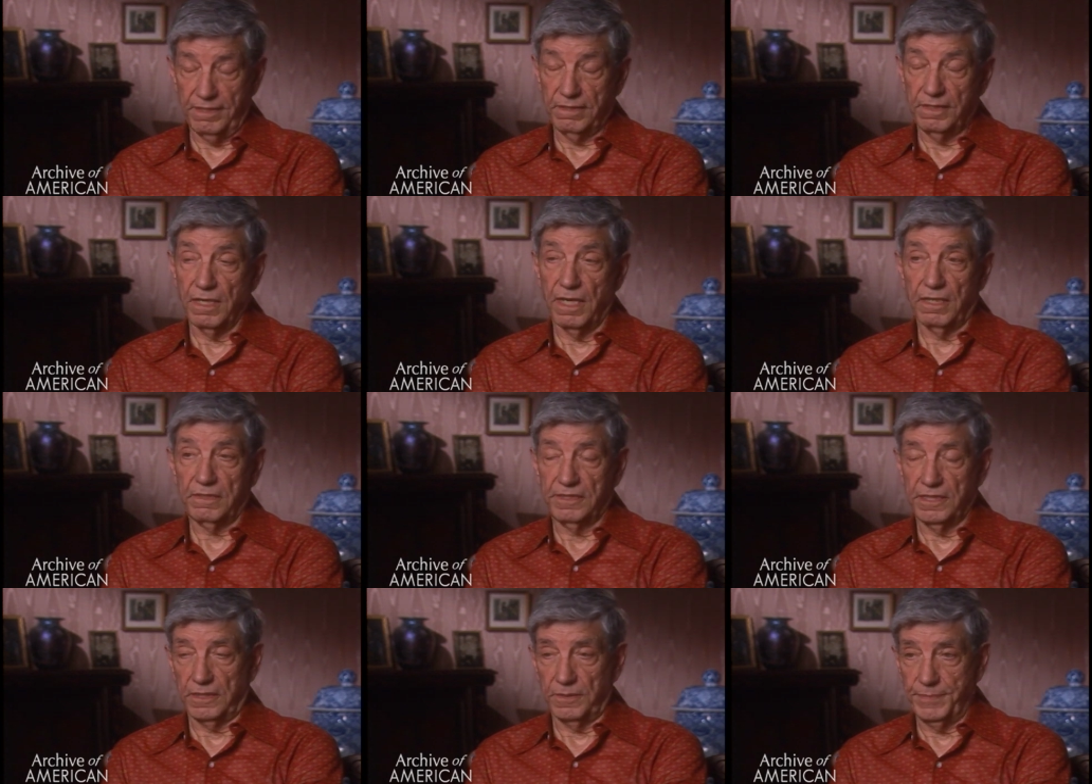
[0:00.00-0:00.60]
a
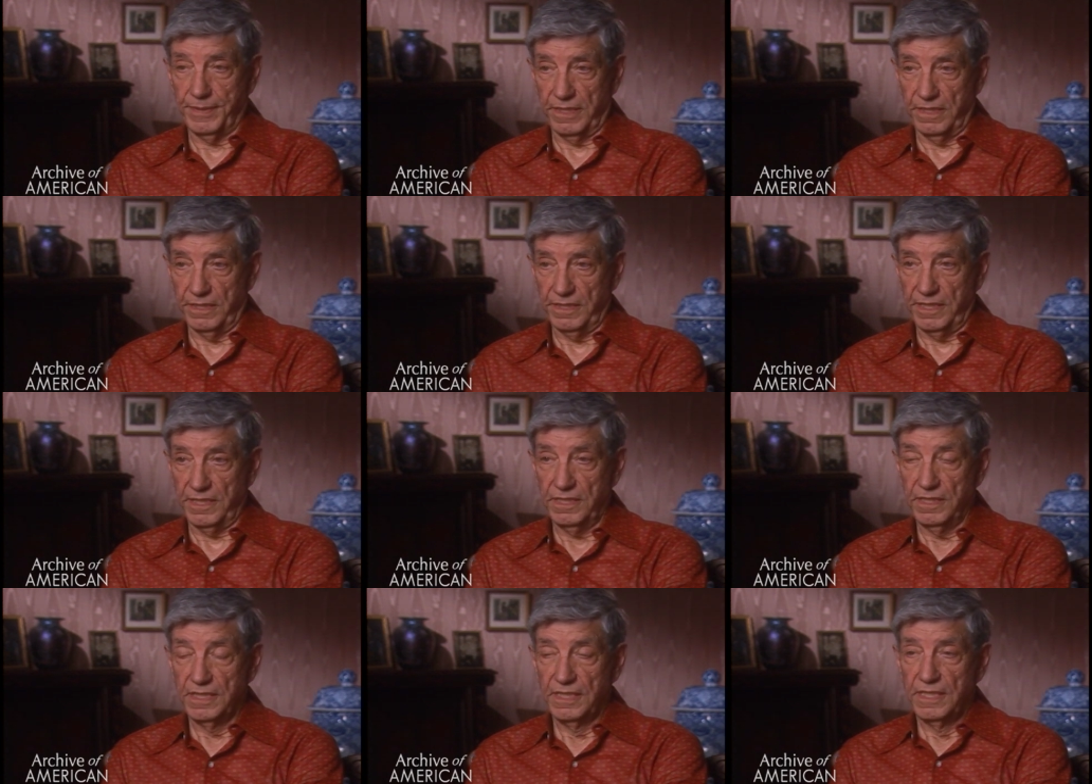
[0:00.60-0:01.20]
cocktail
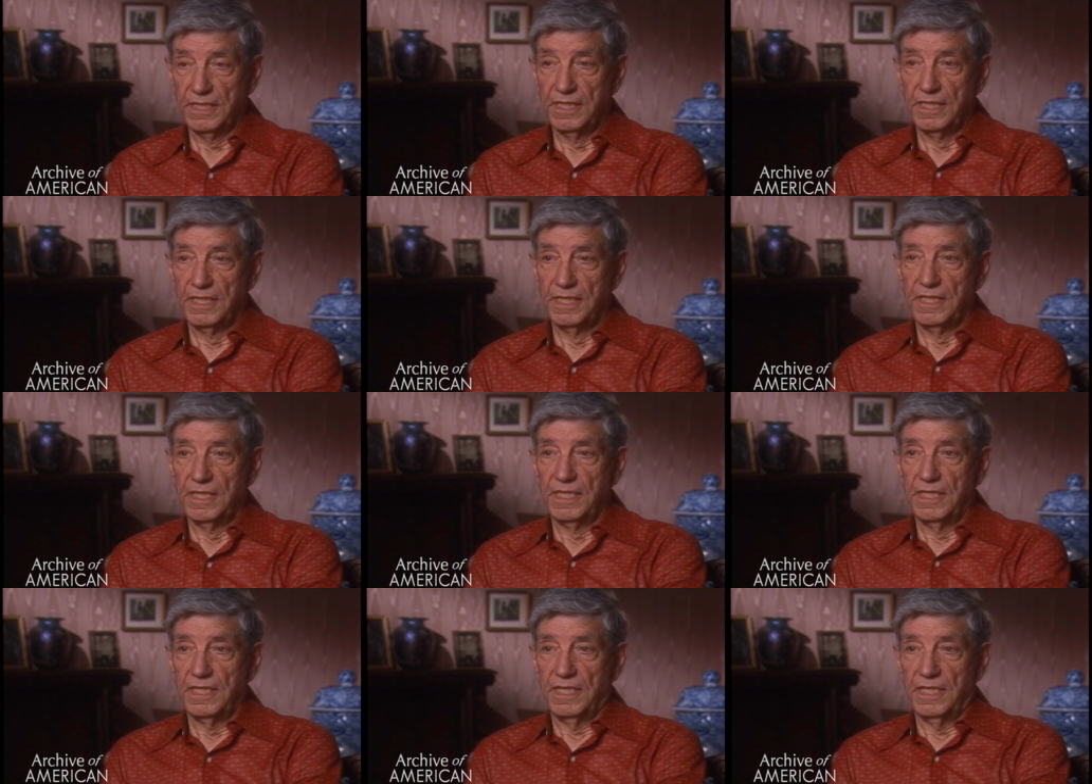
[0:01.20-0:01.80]
party.
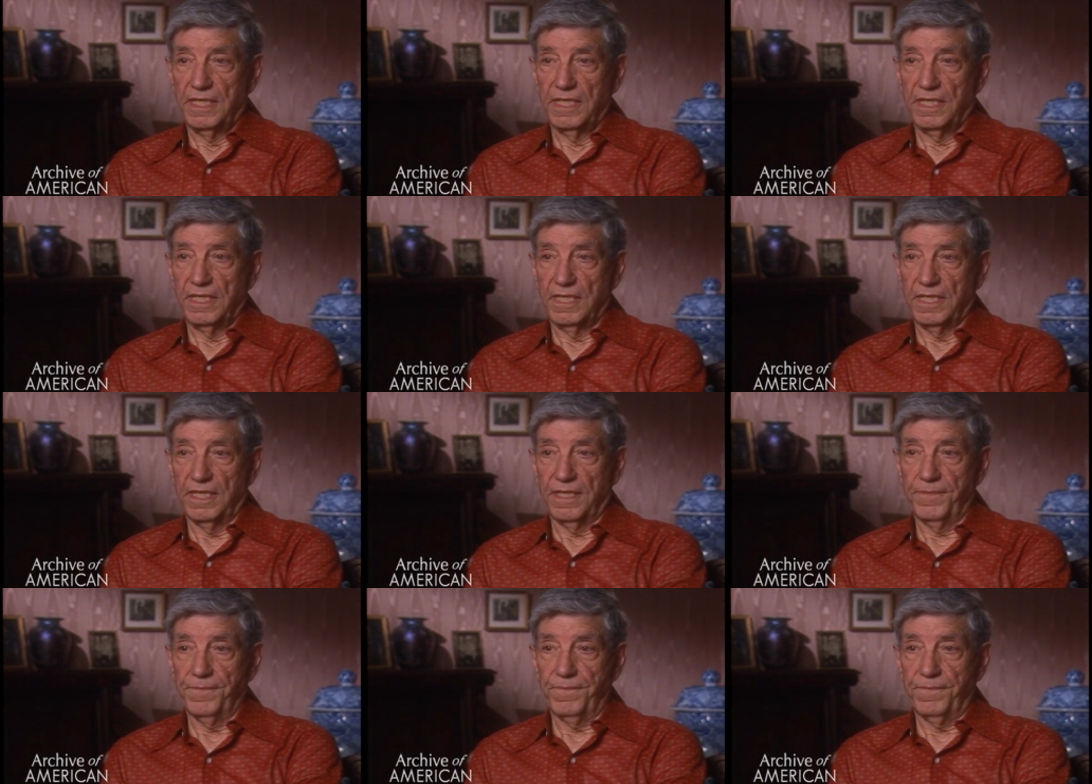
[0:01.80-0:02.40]

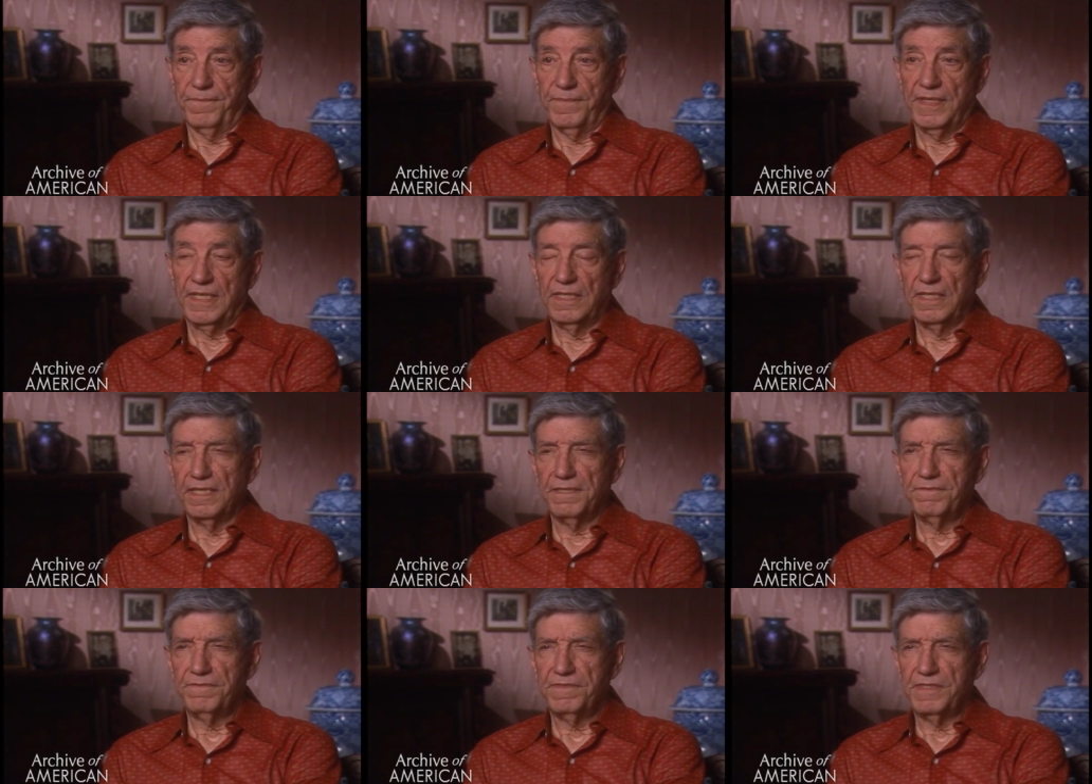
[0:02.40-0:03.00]
Um, he
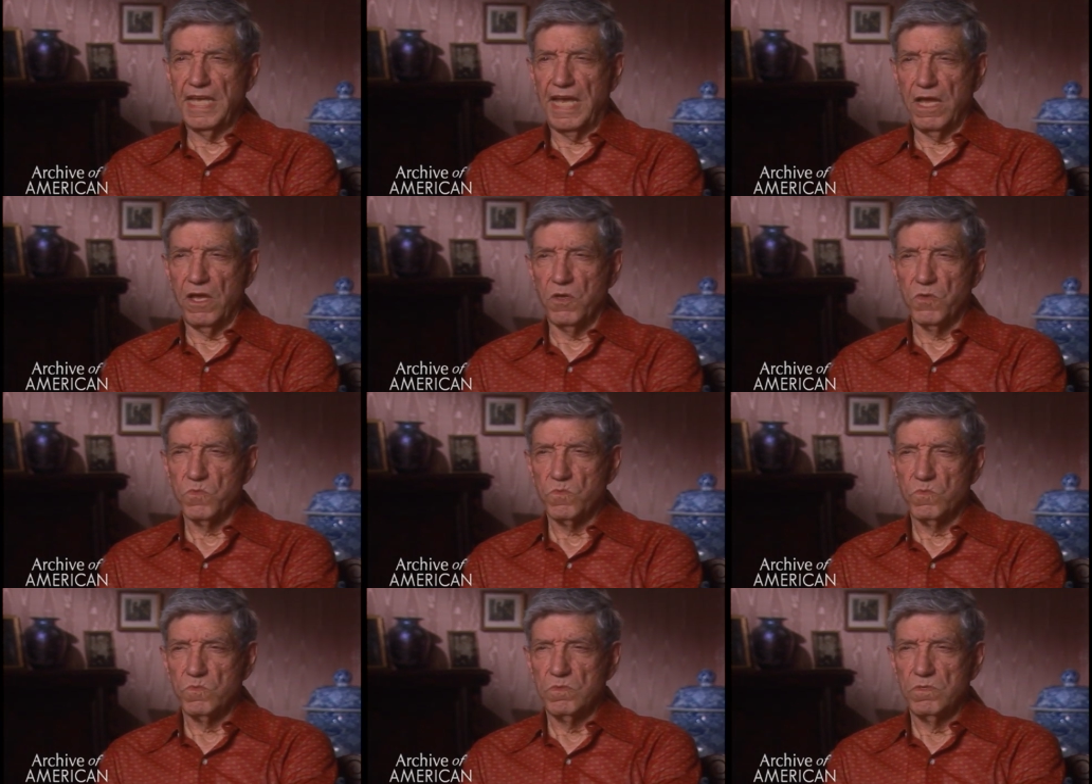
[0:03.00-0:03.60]
lived
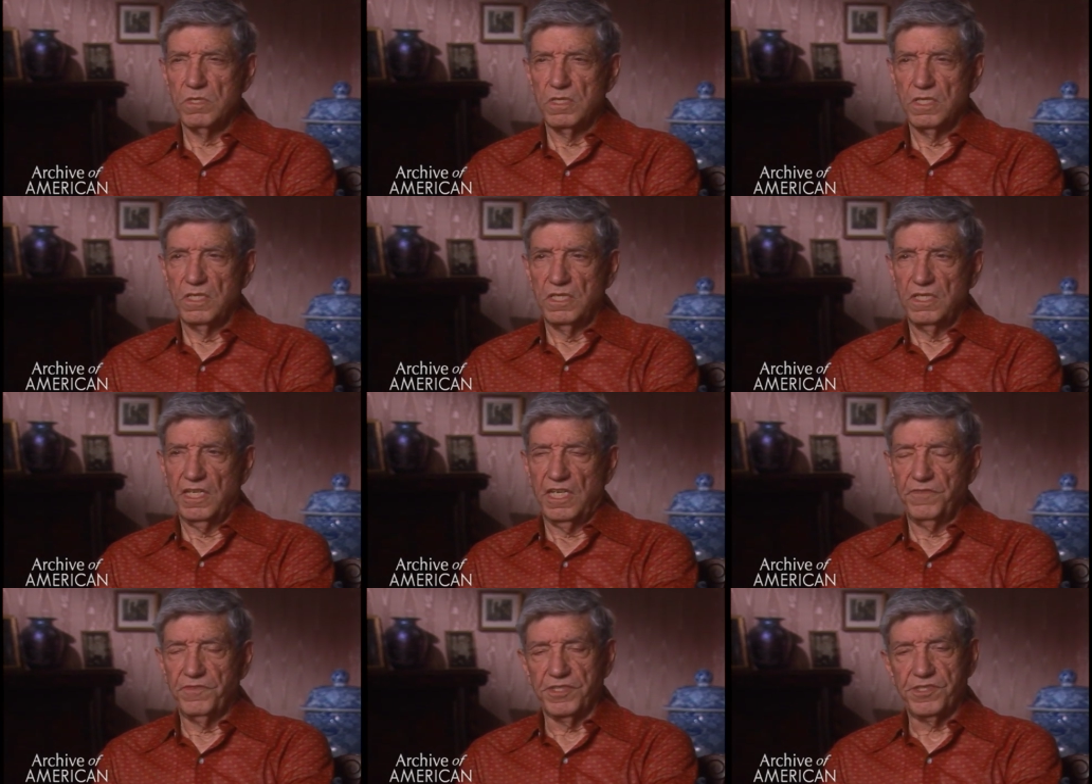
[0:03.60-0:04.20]
down
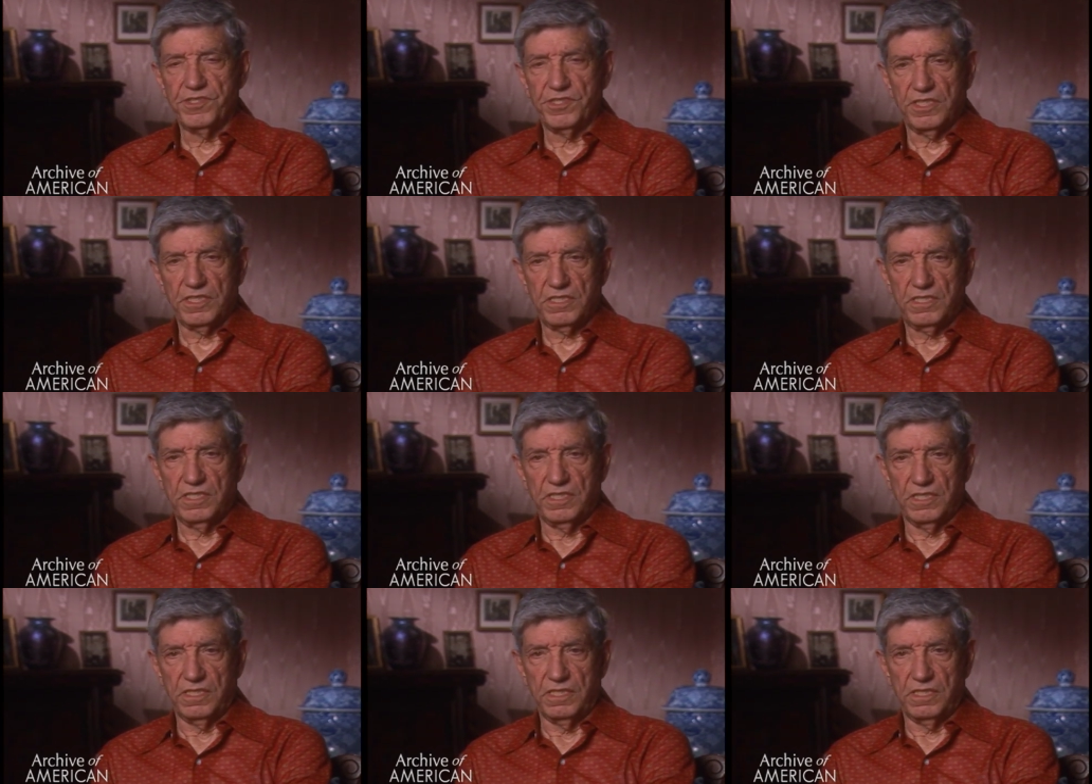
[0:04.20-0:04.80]
in the
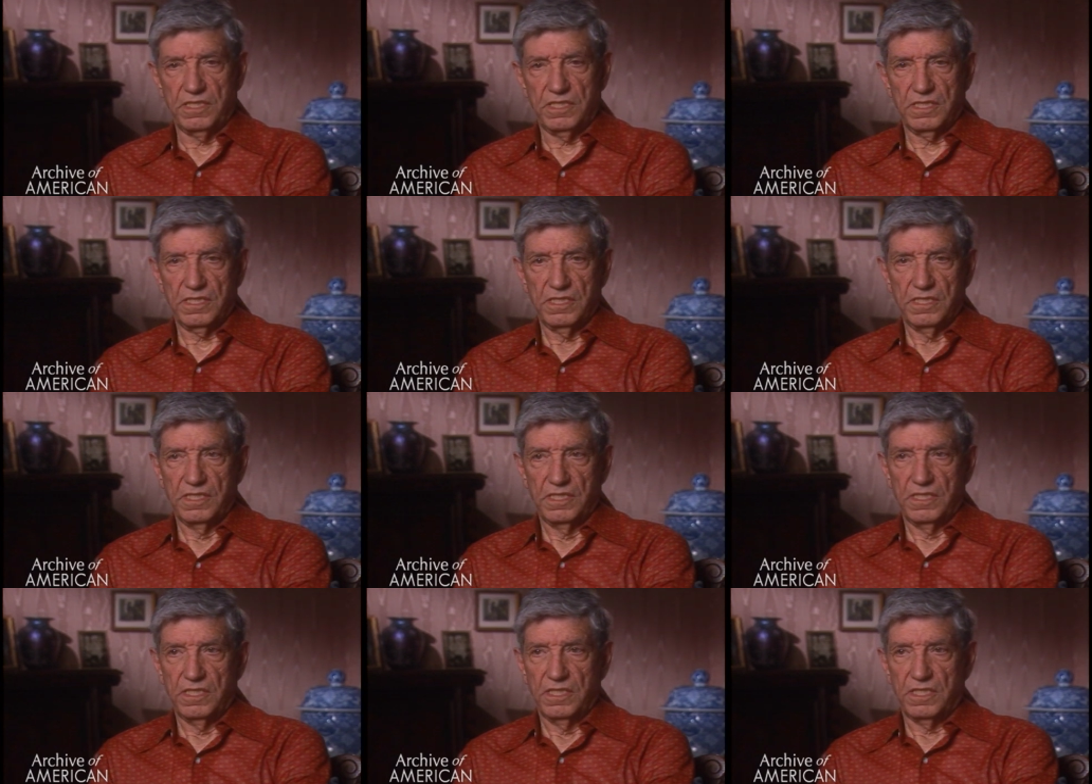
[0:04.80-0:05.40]
60s
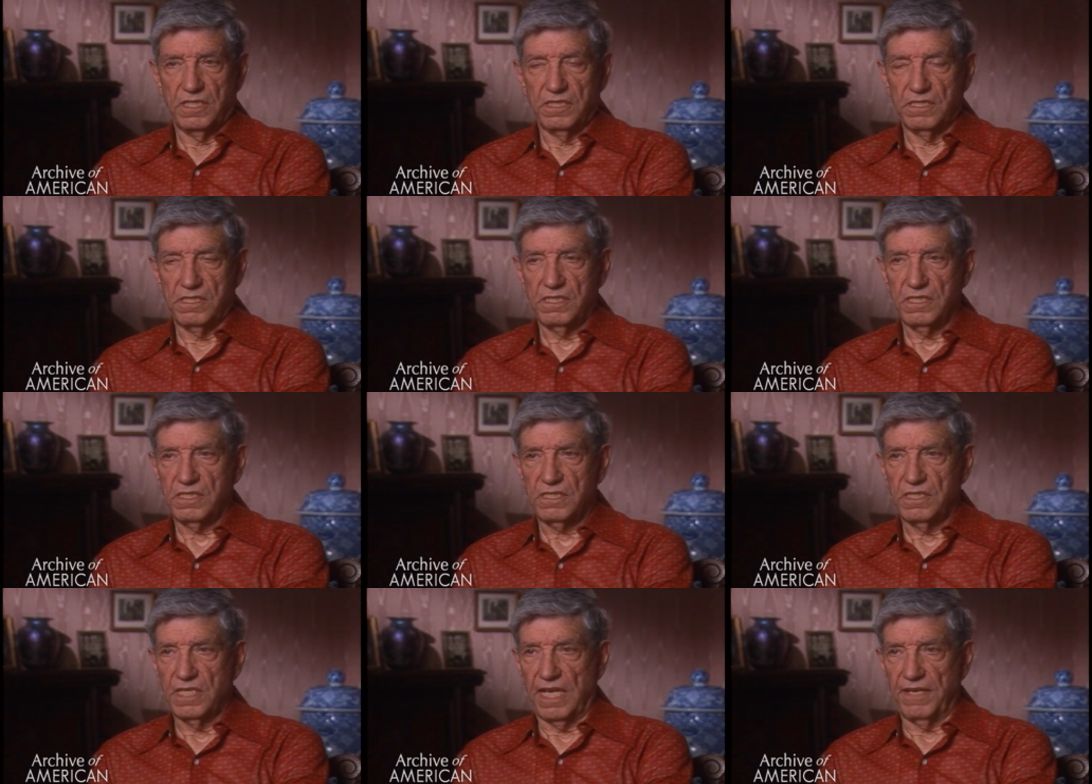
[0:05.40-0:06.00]
on
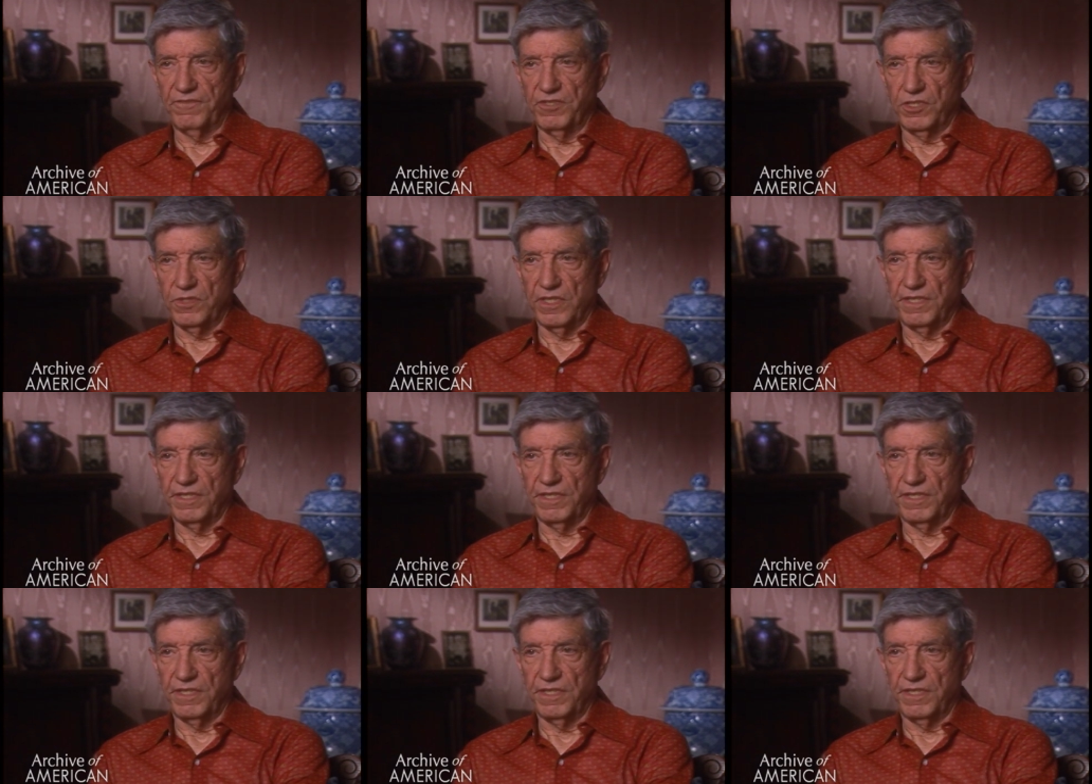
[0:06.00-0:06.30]
6th Avenue.